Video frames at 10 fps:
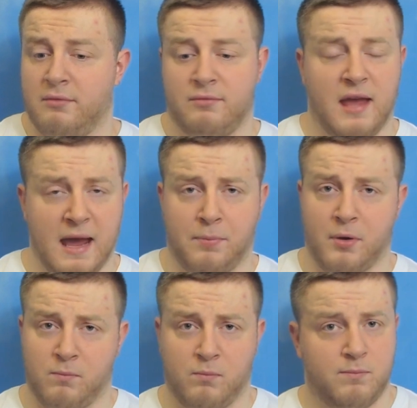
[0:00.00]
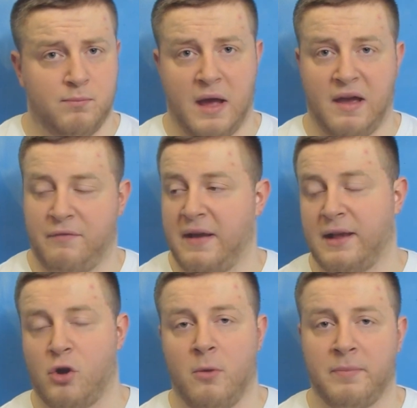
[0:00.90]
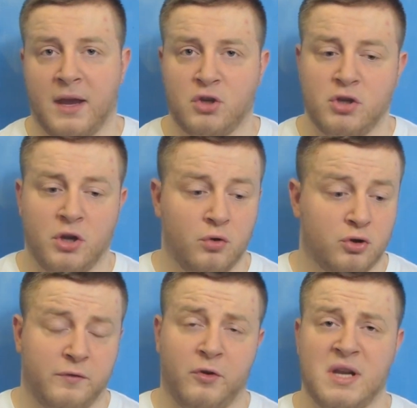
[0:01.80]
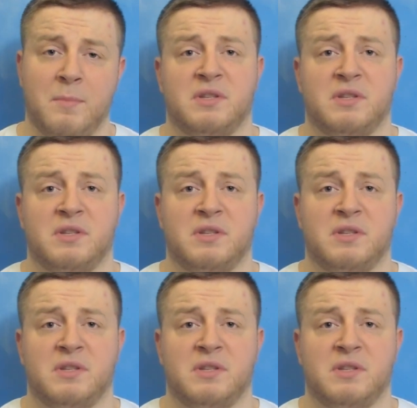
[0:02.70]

taper if we had a competition, you know, so for example,